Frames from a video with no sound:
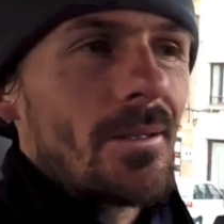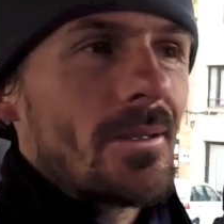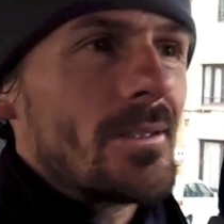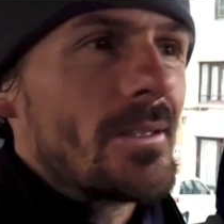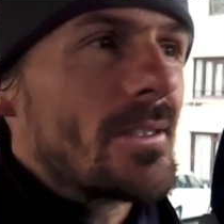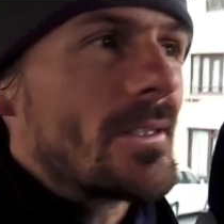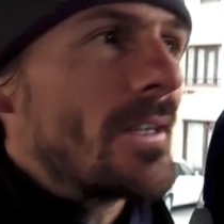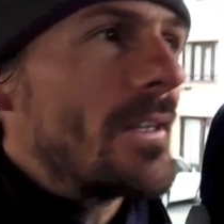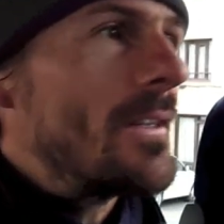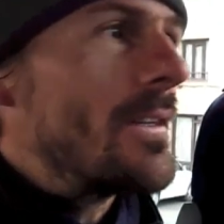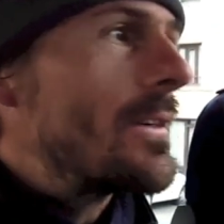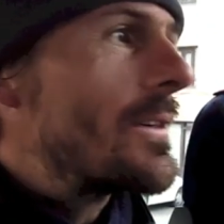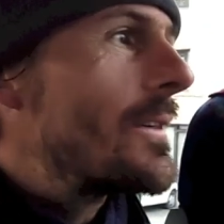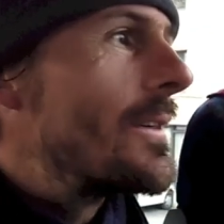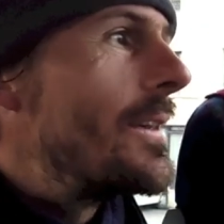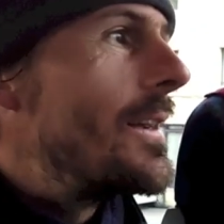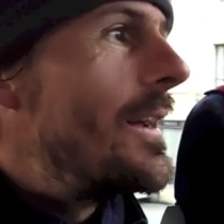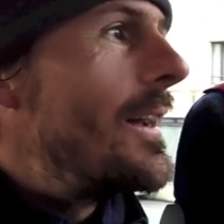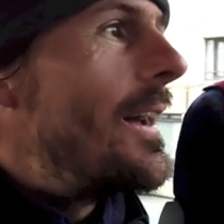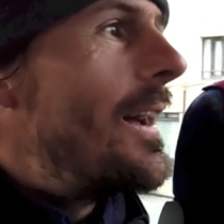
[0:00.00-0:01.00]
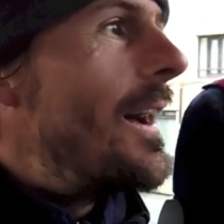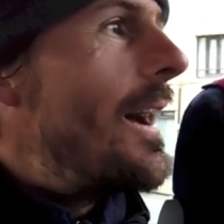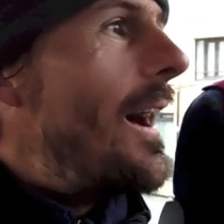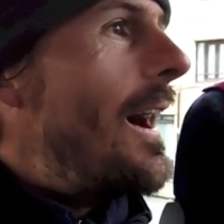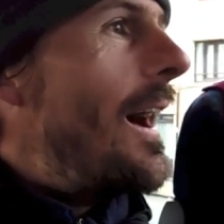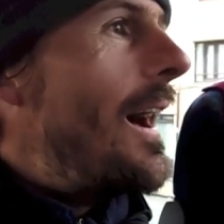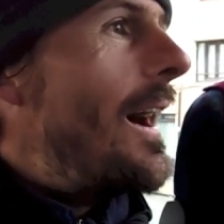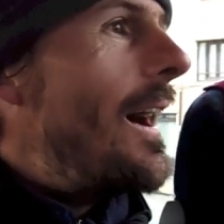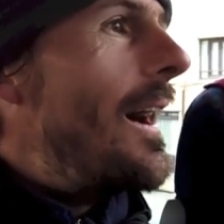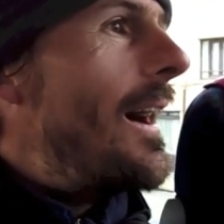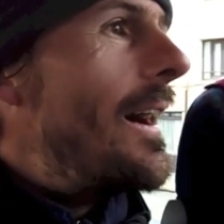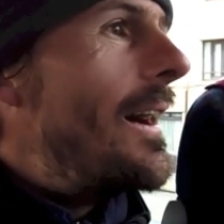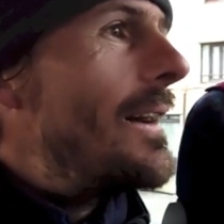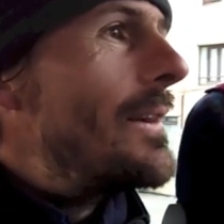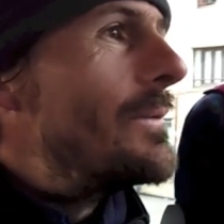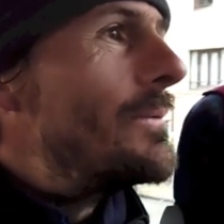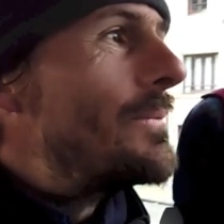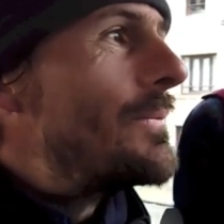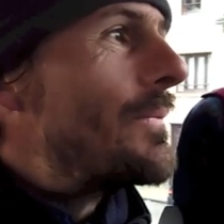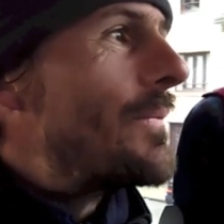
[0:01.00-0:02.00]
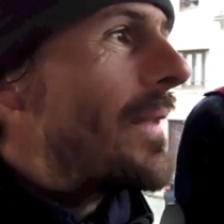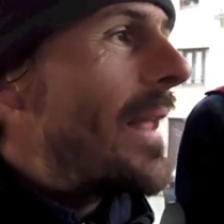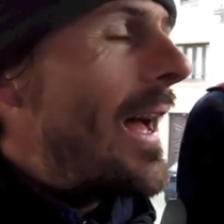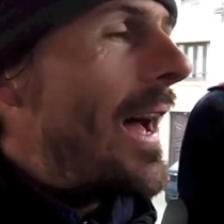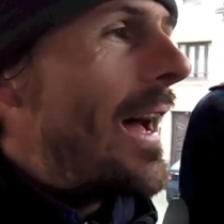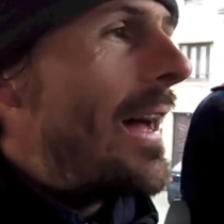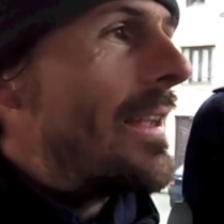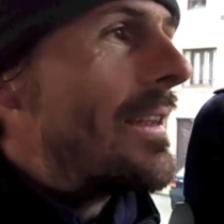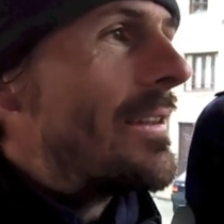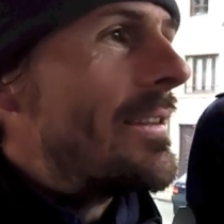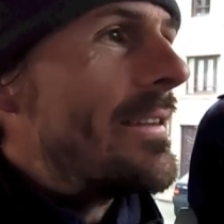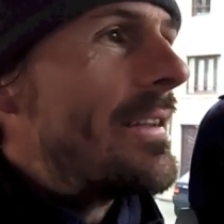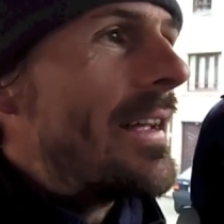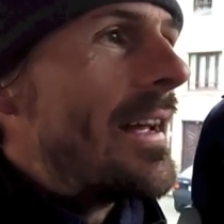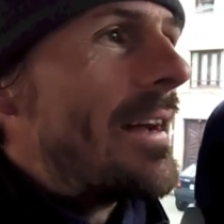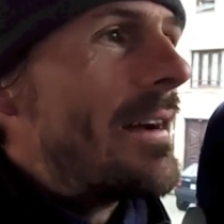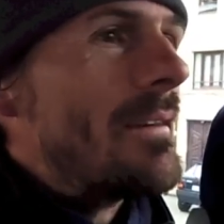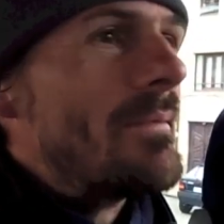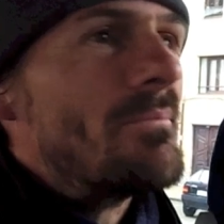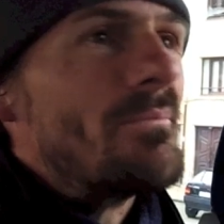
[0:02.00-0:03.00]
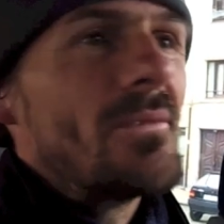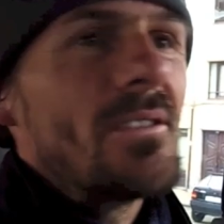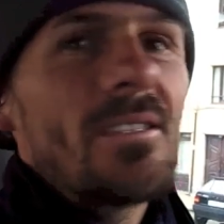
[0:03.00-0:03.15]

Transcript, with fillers: couldn't stay there. Um, and uh,